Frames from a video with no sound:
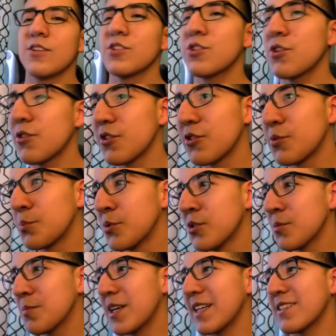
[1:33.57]
So the
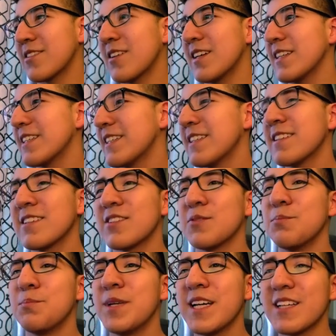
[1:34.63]
spoon breaks, right? He says,
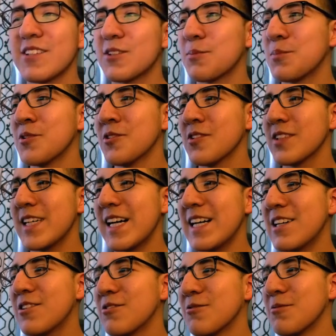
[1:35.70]
big spoon
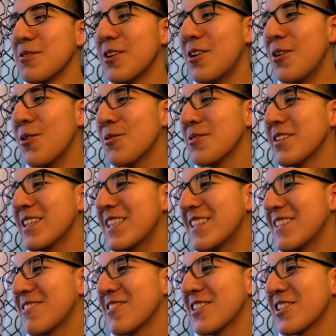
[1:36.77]
down. Oh
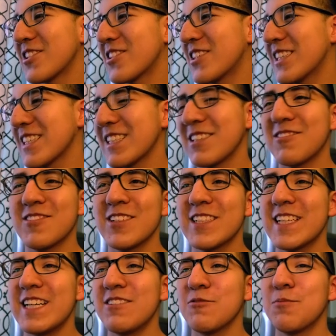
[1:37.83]
no, we're struggling. We're
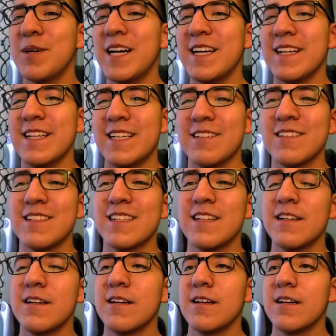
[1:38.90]
down bad now.
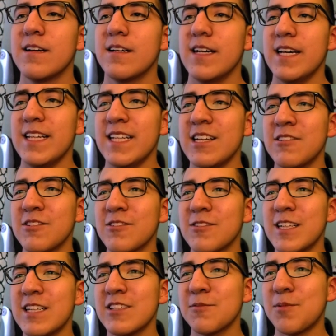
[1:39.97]
And now
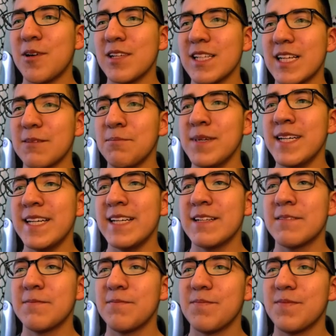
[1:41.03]
you're probably like, man,
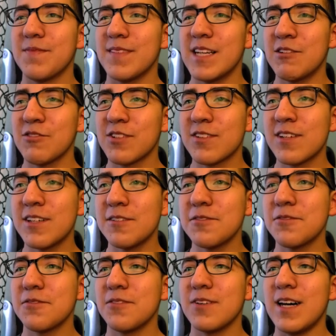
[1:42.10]
that was
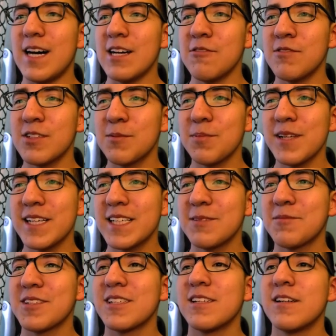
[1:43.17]
tough. I don't want to play
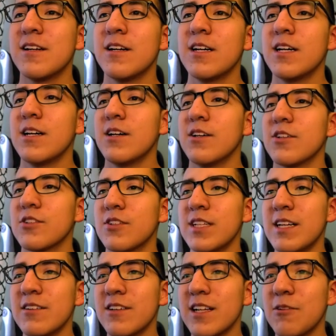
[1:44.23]
anymore. So
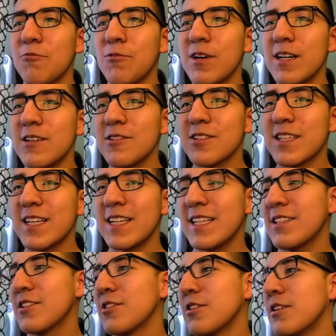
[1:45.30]
now you're like, what else can I
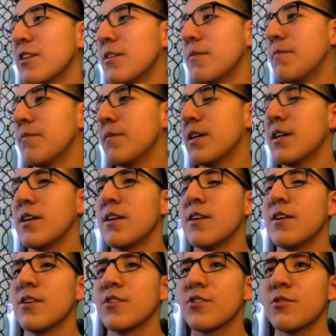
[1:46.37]
do?
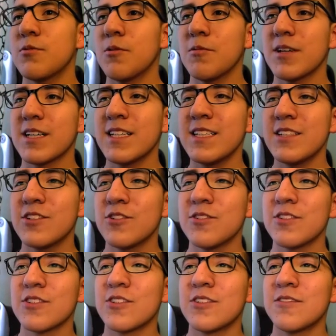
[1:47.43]
So what we're gonna do
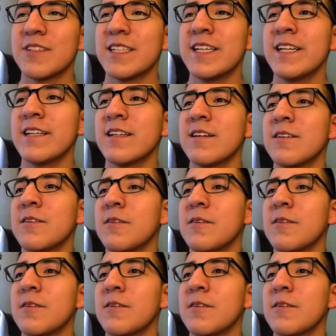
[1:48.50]
is go over here.